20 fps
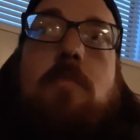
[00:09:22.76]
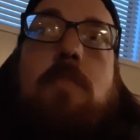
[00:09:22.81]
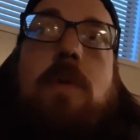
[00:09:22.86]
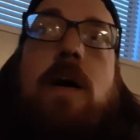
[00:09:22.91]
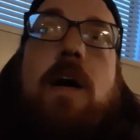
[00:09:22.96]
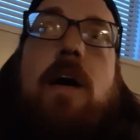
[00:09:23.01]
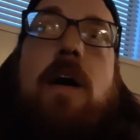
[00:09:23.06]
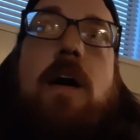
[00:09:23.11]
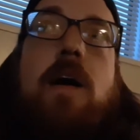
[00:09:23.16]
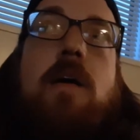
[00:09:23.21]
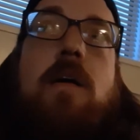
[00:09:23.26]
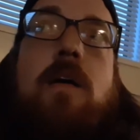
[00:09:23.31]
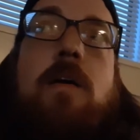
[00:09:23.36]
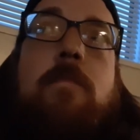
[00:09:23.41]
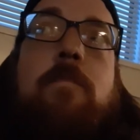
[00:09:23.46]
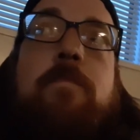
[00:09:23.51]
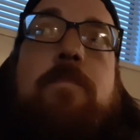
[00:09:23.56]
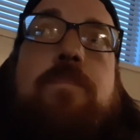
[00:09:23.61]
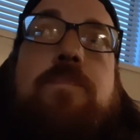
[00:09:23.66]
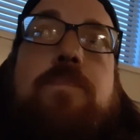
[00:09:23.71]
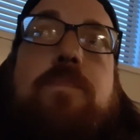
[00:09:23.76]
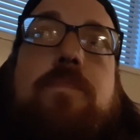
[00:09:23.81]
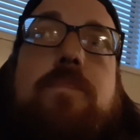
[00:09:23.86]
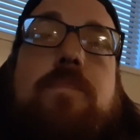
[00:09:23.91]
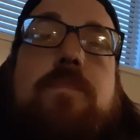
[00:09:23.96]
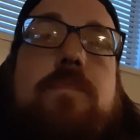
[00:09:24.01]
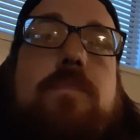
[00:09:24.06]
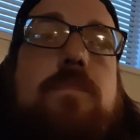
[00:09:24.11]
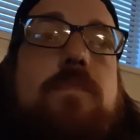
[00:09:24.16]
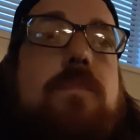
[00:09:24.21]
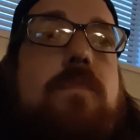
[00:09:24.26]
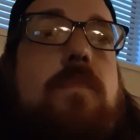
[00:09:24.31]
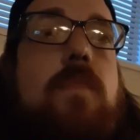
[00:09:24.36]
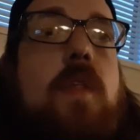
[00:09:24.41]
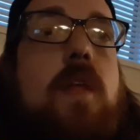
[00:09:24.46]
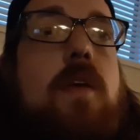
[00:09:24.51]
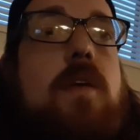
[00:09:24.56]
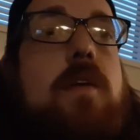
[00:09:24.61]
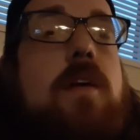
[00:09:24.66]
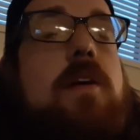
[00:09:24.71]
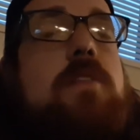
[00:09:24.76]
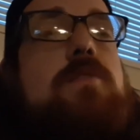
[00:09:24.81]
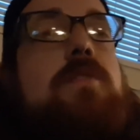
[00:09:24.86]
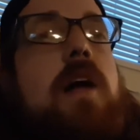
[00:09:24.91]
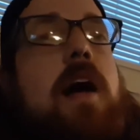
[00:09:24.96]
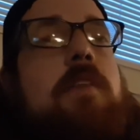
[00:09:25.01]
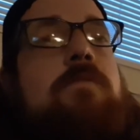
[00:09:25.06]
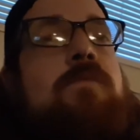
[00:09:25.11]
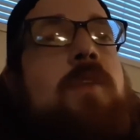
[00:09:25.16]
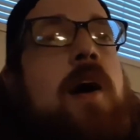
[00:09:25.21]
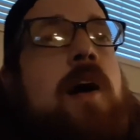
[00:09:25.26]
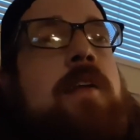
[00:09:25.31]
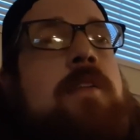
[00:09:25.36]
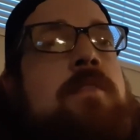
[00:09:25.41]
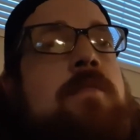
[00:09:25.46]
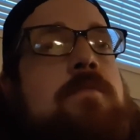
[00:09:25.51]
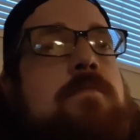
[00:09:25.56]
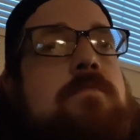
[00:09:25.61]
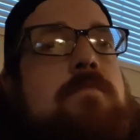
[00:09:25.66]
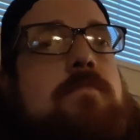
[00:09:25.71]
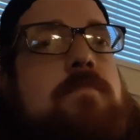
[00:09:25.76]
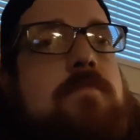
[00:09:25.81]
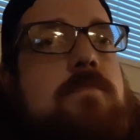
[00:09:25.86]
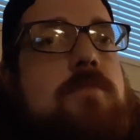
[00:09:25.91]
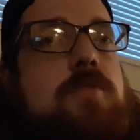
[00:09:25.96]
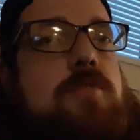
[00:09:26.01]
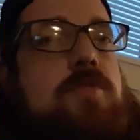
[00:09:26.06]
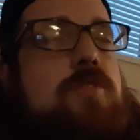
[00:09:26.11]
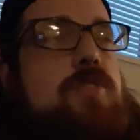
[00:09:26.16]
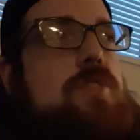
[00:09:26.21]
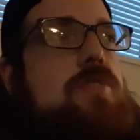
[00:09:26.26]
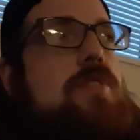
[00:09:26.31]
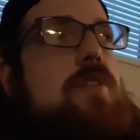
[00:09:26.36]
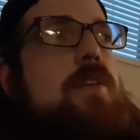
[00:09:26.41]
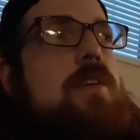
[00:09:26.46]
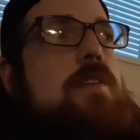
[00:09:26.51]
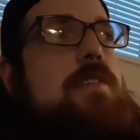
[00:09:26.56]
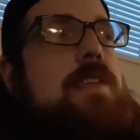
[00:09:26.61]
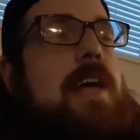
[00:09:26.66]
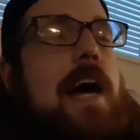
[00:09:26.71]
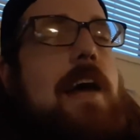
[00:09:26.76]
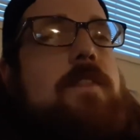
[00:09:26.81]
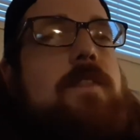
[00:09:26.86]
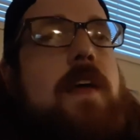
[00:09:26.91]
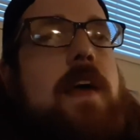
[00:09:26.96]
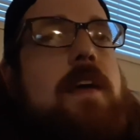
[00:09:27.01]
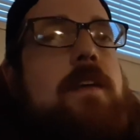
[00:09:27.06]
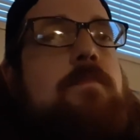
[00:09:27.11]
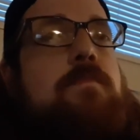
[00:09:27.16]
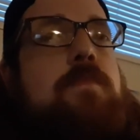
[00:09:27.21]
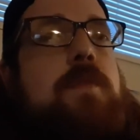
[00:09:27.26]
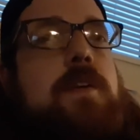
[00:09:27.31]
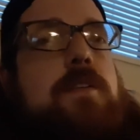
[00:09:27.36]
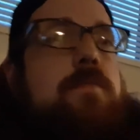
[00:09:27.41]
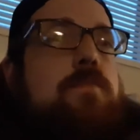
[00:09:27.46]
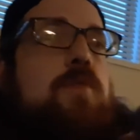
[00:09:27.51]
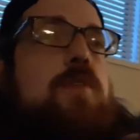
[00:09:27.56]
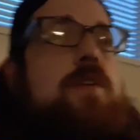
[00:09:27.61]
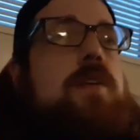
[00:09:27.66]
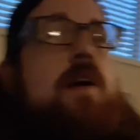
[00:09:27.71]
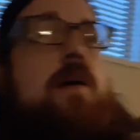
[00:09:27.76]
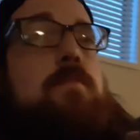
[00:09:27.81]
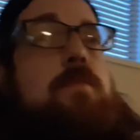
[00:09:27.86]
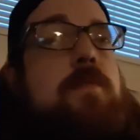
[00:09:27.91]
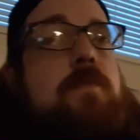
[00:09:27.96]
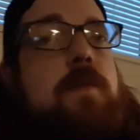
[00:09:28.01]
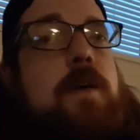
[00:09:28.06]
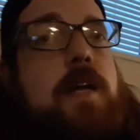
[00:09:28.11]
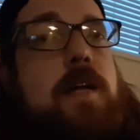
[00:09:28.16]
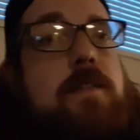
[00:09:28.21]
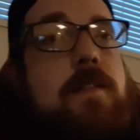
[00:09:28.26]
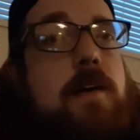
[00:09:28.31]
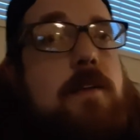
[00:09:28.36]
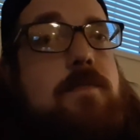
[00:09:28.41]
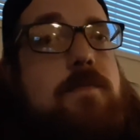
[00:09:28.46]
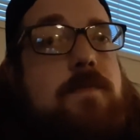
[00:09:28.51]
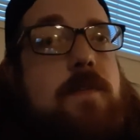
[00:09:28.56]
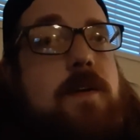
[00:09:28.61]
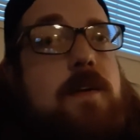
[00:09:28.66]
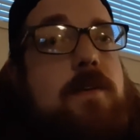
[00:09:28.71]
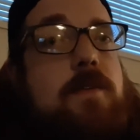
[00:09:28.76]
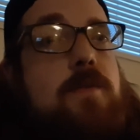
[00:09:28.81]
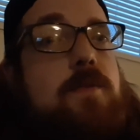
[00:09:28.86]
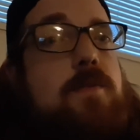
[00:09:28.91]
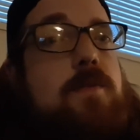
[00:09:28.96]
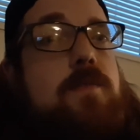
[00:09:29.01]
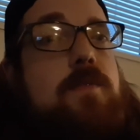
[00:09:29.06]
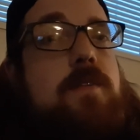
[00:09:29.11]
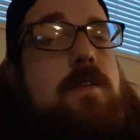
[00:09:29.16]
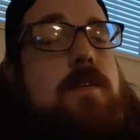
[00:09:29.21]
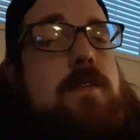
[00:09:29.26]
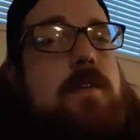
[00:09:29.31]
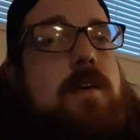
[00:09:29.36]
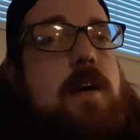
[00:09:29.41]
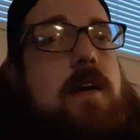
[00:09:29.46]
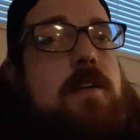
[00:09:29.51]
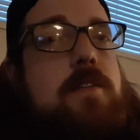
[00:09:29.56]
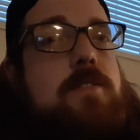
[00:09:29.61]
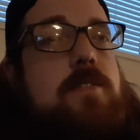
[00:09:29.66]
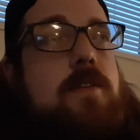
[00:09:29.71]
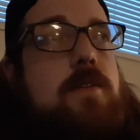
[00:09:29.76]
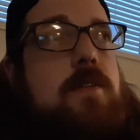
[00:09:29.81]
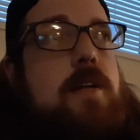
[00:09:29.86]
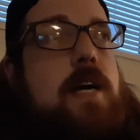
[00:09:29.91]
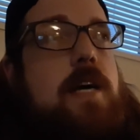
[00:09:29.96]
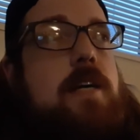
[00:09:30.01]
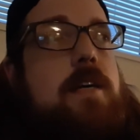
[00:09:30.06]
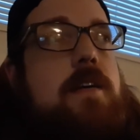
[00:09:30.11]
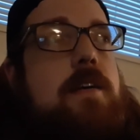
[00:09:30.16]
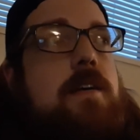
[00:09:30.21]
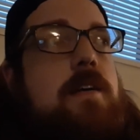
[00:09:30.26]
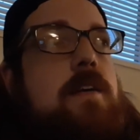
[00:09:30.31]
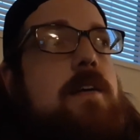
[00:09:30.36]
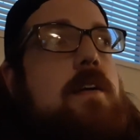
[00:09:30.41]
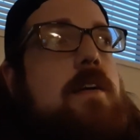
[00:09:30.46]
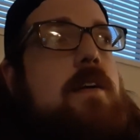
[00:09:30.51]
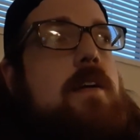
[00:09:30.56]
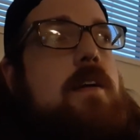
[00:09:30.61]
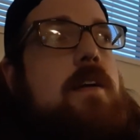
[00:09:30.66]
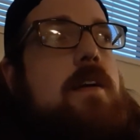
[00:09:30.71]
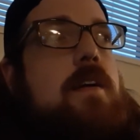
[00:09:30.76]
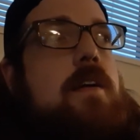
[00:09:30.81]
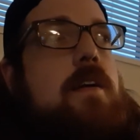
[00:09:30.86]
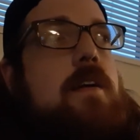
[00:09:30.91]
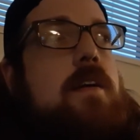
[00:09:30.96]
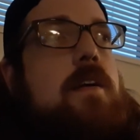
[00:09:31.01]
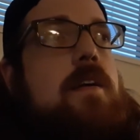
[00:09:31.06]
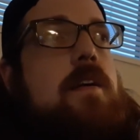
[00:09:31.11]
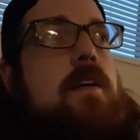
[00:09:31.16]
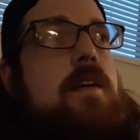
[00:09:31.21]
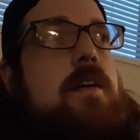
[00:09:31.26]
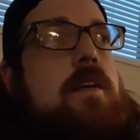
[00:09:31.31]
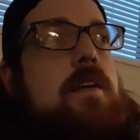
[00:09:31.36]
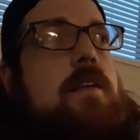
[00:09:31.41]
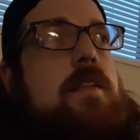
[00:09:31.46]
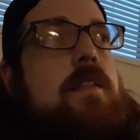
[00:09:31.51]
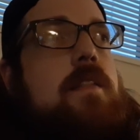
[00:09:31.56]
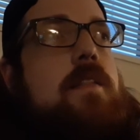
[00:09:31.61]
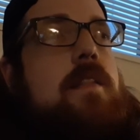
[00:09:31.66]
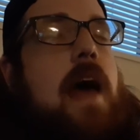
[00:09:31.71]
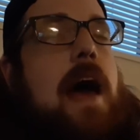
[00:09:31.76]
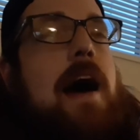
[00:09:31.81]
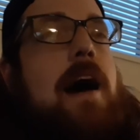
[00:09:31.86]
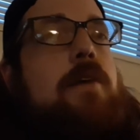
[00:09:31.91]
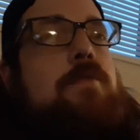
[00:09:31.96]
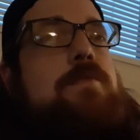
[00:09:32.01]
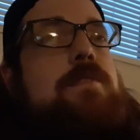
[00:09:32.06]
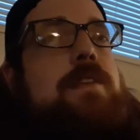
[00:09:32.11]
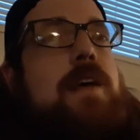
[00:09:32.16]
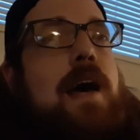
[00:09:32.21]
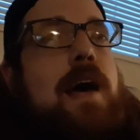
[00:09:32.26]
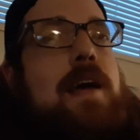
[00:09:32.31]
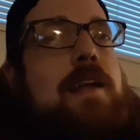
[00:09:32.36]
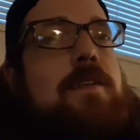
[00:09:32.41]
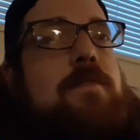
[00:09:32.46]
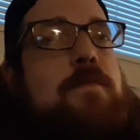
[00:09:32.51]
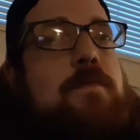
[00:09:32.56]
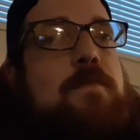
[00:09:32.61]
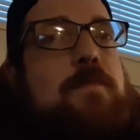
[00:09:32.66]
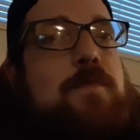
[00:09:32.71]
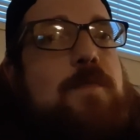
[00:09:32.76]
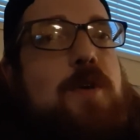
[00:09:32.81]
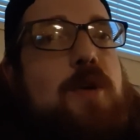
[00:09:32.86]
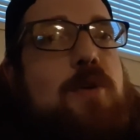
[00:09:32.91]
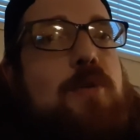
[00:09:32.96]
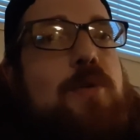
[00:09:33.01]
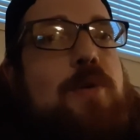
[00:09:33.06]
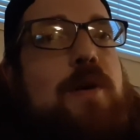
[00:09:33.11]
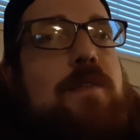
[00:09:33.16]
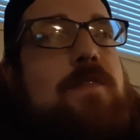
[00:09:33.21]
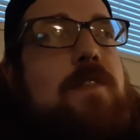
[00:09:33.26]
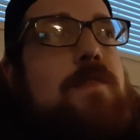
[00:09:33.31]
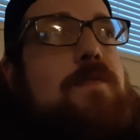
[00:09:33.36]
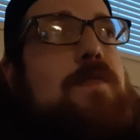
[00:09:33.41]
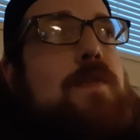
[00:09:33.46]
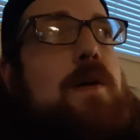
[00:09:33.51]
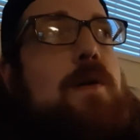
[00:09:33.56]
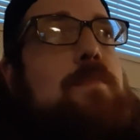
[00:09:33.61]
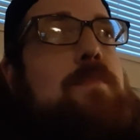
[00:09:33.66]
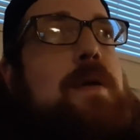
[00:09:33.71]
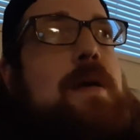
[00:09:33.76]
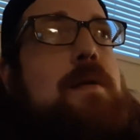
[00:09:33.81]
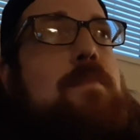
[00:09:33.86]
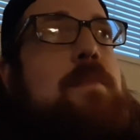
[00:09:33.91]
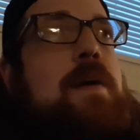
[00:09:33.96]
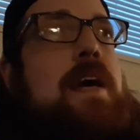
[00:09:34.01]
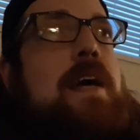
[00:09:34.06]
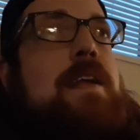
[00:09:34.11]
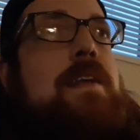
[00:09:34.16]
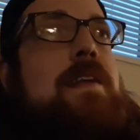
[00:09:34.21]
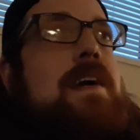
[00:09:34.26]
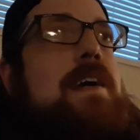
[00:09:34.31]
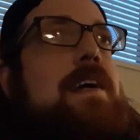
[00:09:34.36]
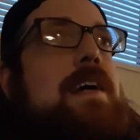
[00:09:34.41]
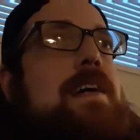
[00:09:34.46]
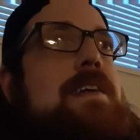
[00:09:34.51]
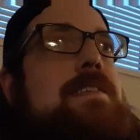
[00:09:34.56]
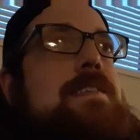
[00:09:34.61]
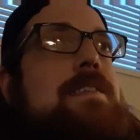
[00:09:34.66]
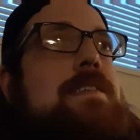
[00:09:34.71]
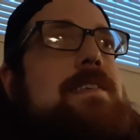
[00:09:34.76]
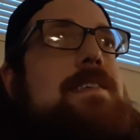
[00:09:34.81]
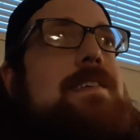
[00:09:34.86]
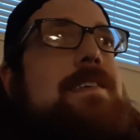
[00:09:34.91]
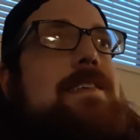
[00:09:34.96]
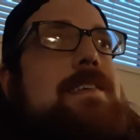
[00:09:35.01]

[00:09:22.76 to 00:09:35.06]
But it was a lot of fun. Just a little side thing because I'm working on a movie and I thought it was fucking cool to kind of show like the outside view of a film being made, I guess.